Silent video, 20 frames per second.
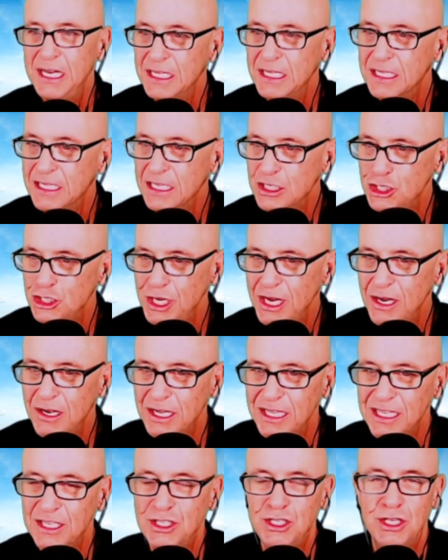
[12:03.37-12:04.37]
to click share
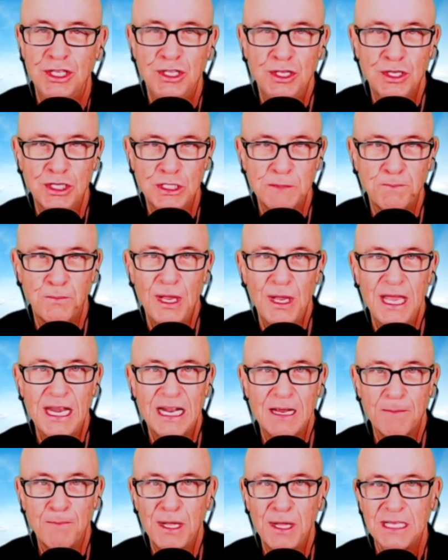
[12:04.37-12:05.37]
to continue to spread
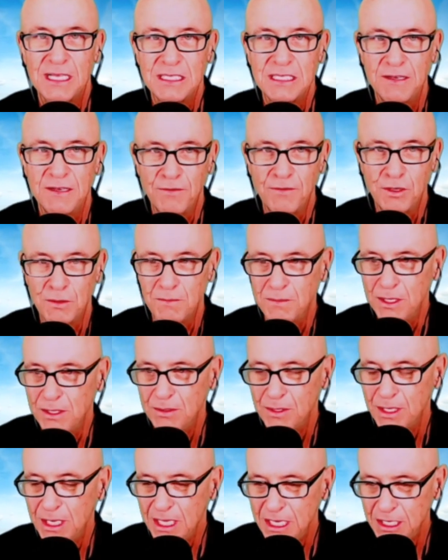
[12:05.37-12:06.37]
our positive
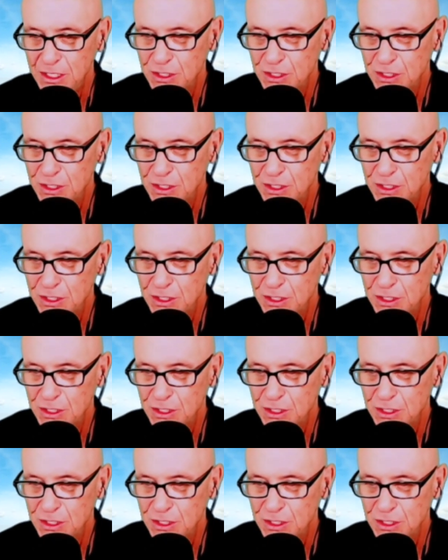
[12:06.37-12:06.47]
community.